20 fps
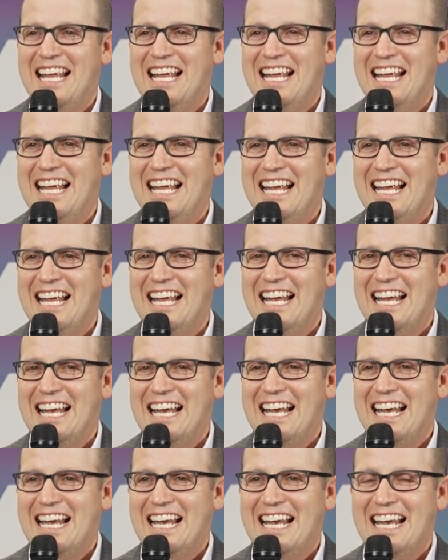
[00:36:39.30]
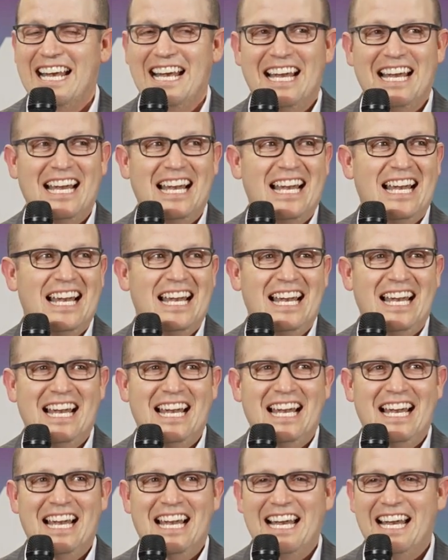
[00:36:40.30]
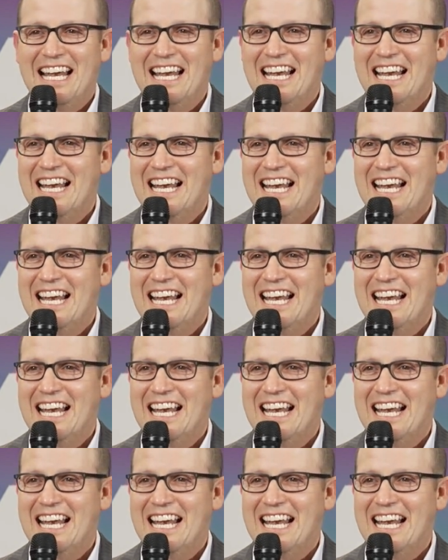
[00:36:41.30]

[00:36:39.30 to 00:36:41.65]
The person shown says nothing.